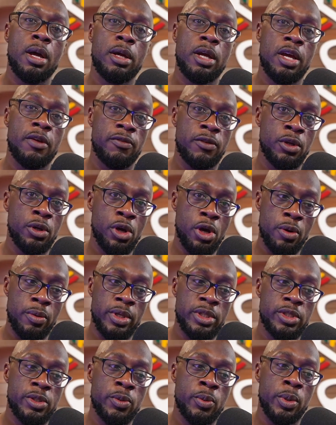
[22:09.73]
if you go
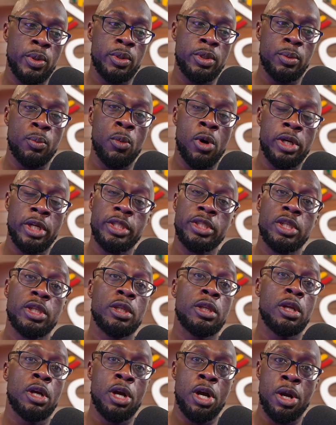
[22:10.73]
into it wanting to
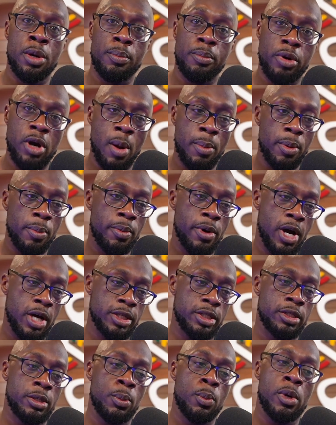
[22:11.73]
learn proper
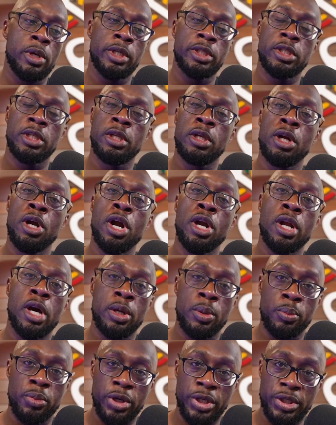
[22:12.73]
posture, wanting to learn how
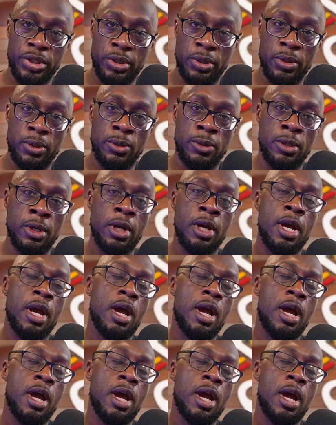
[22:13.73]
to brace your core,